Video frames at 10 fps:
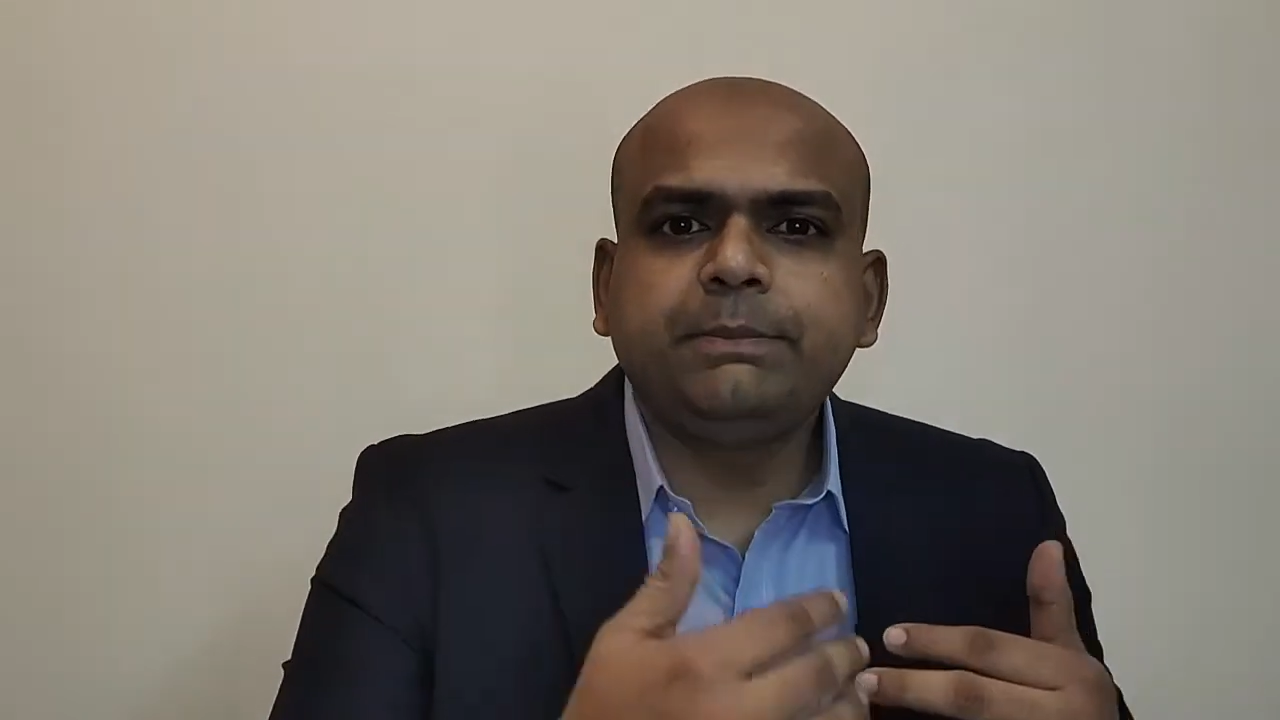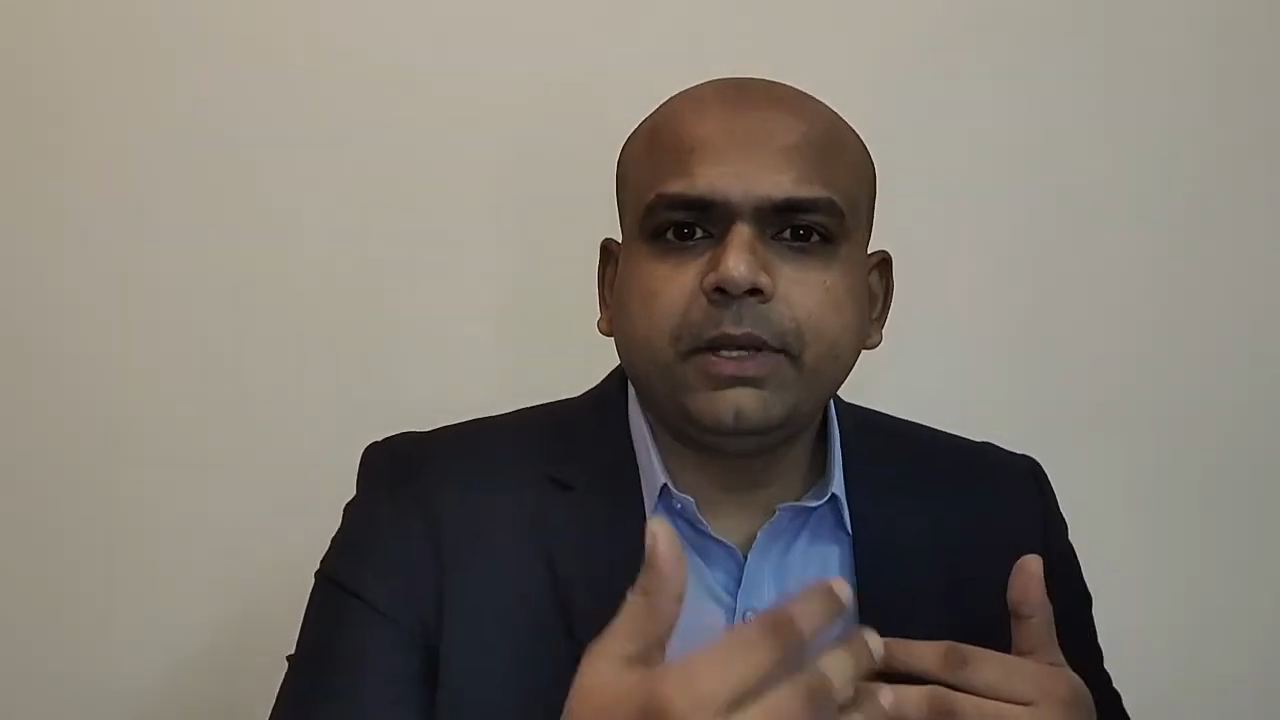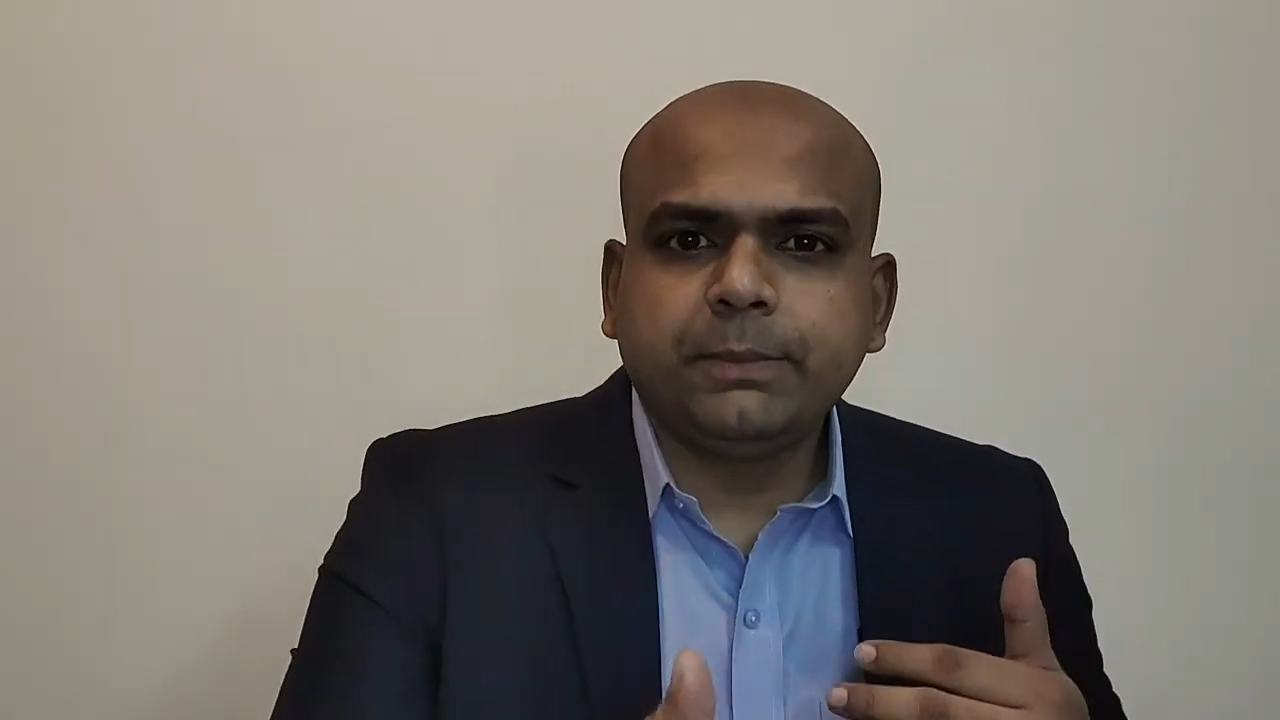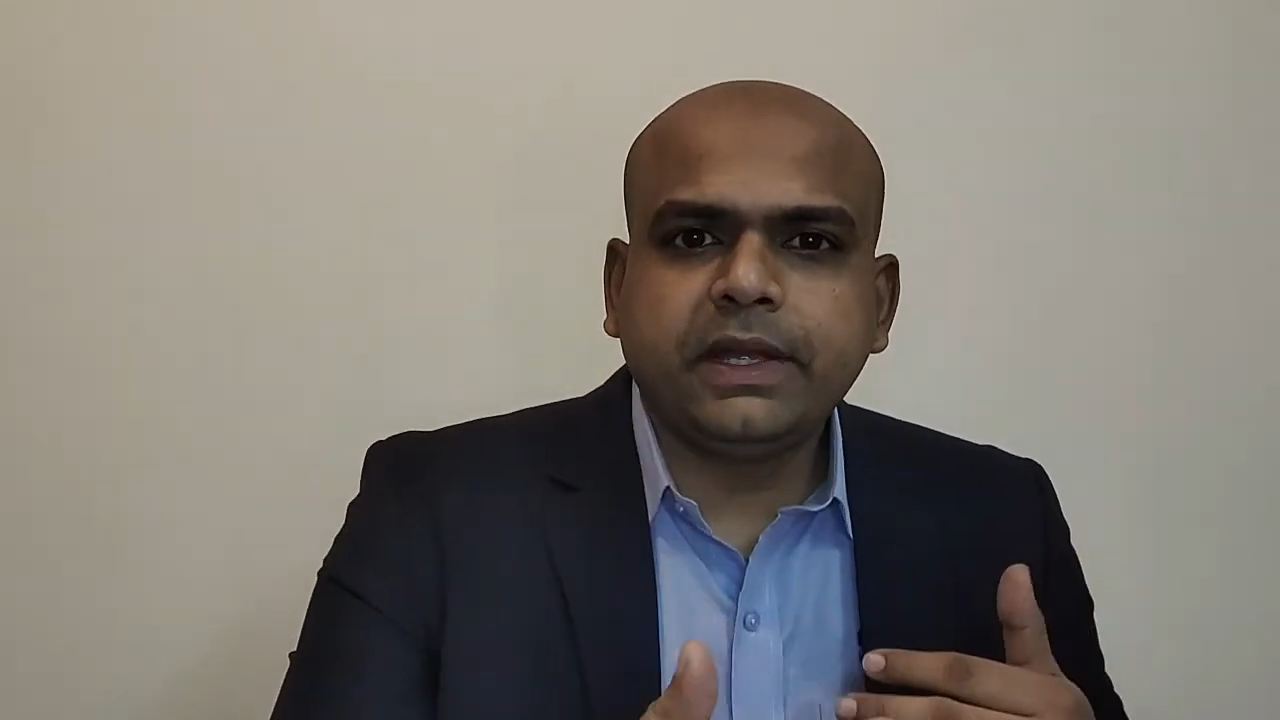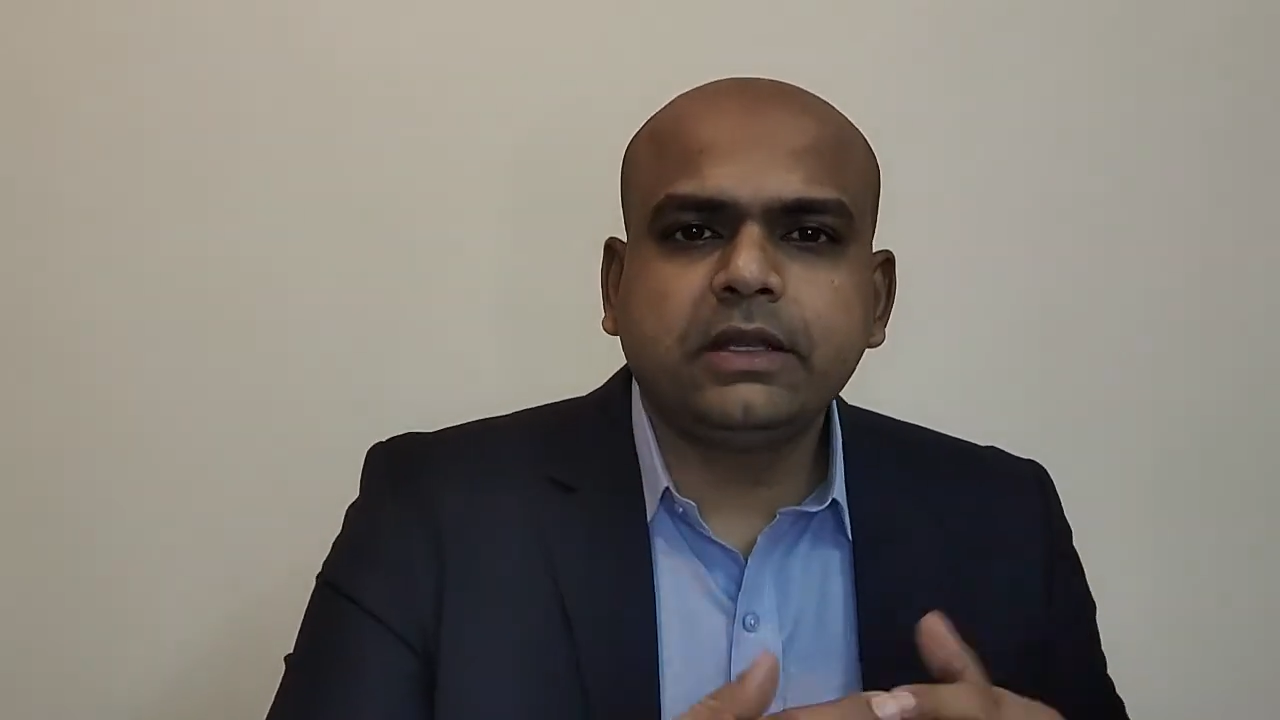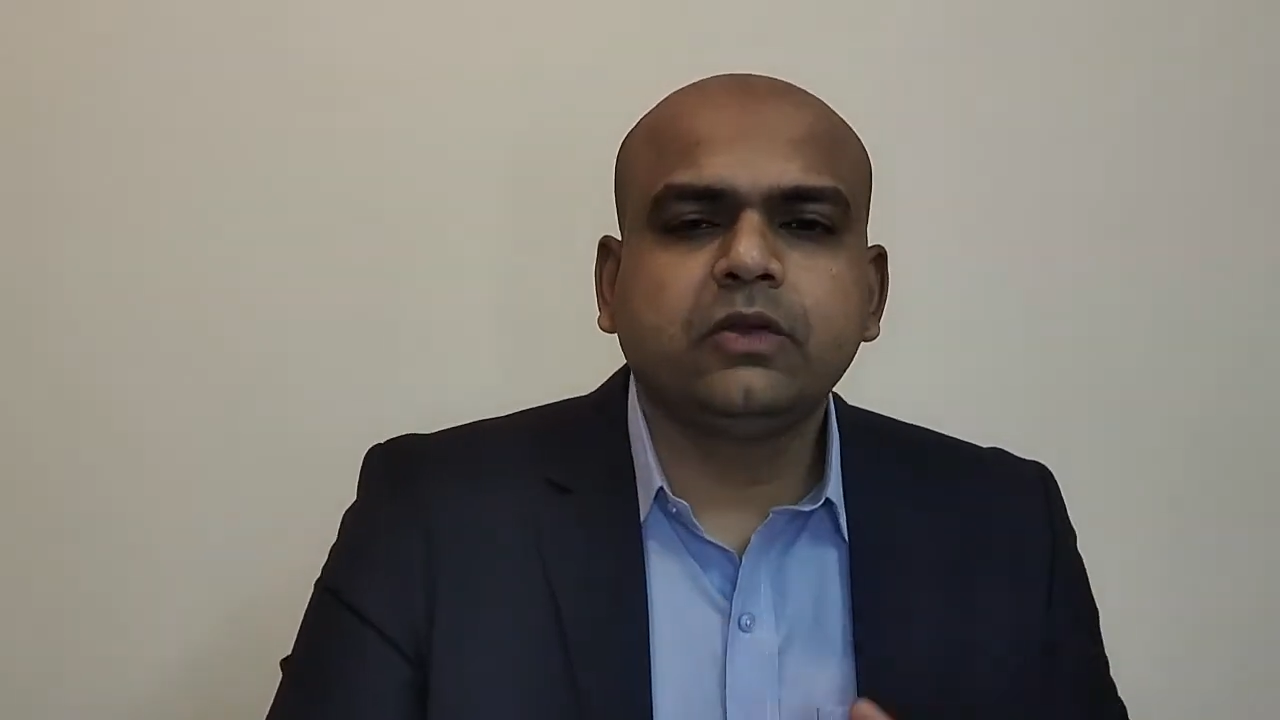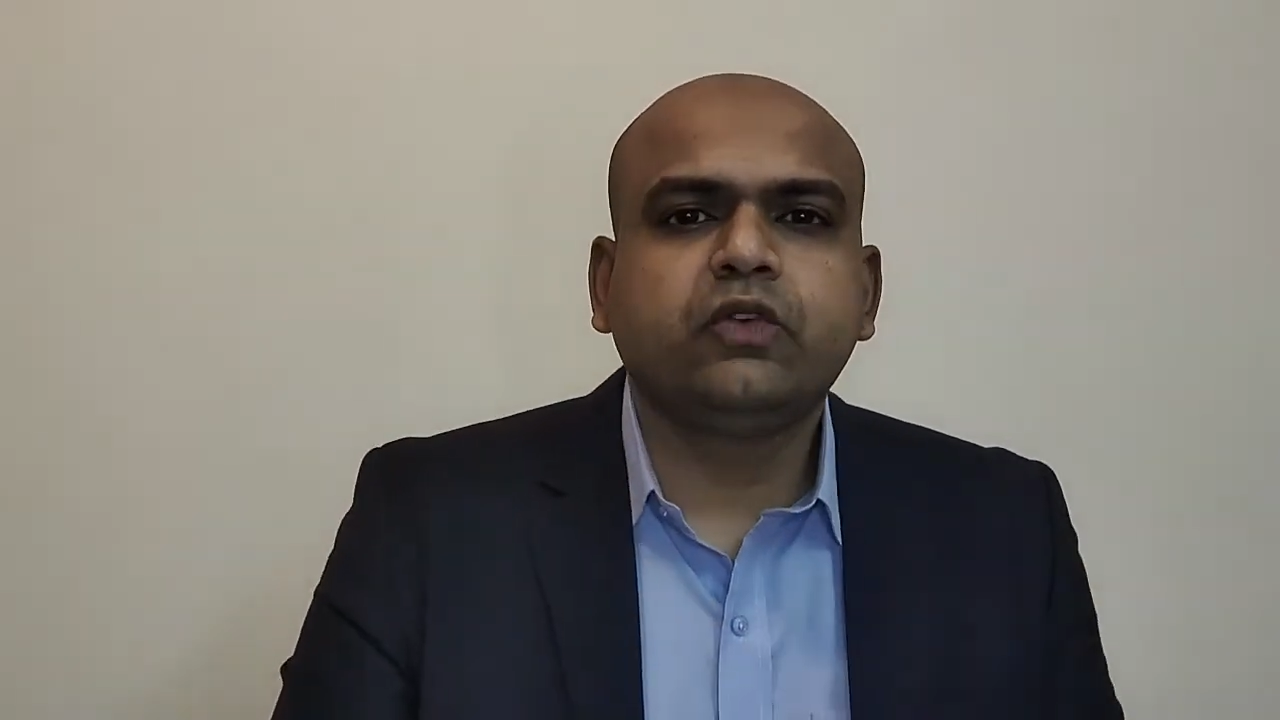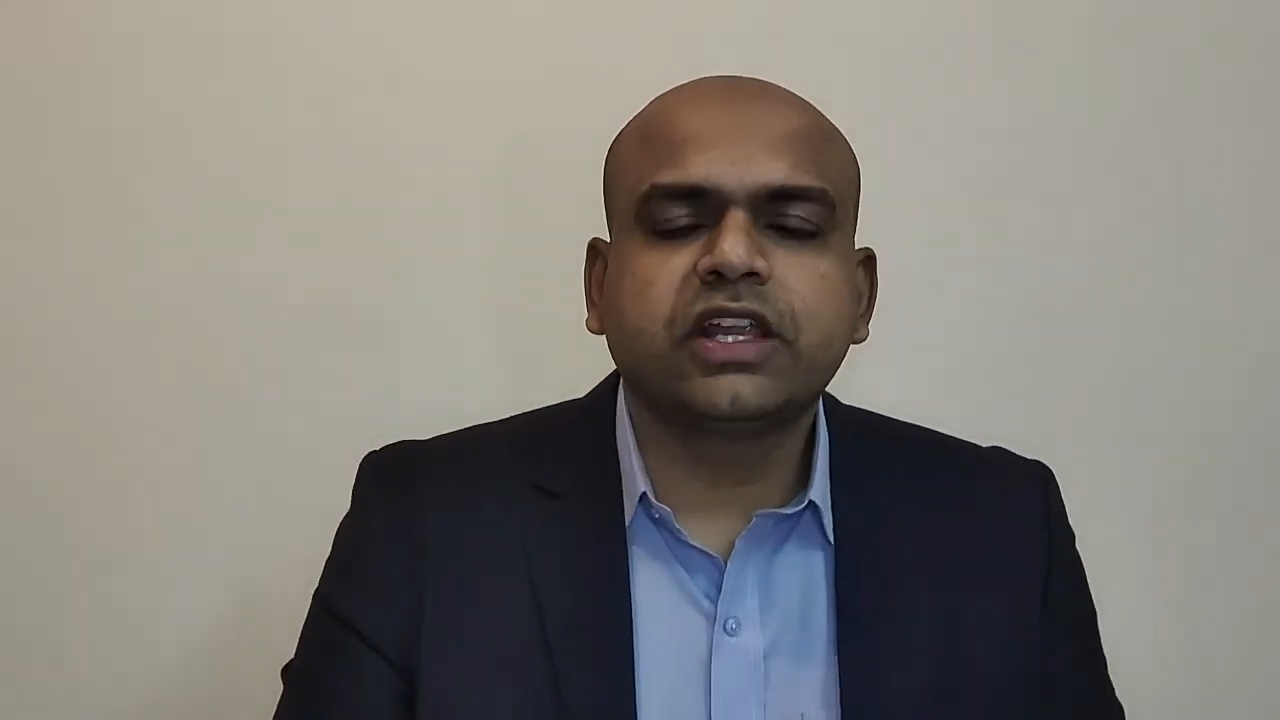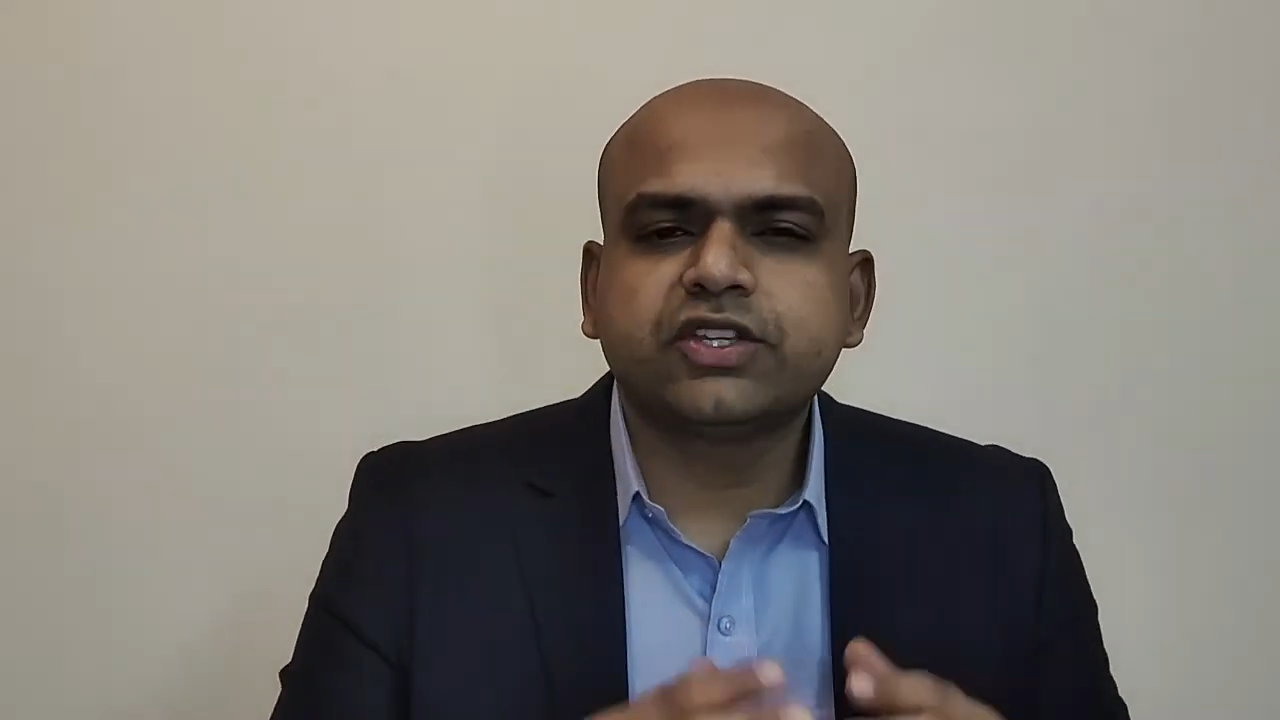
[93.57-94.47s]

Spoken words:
prepared for a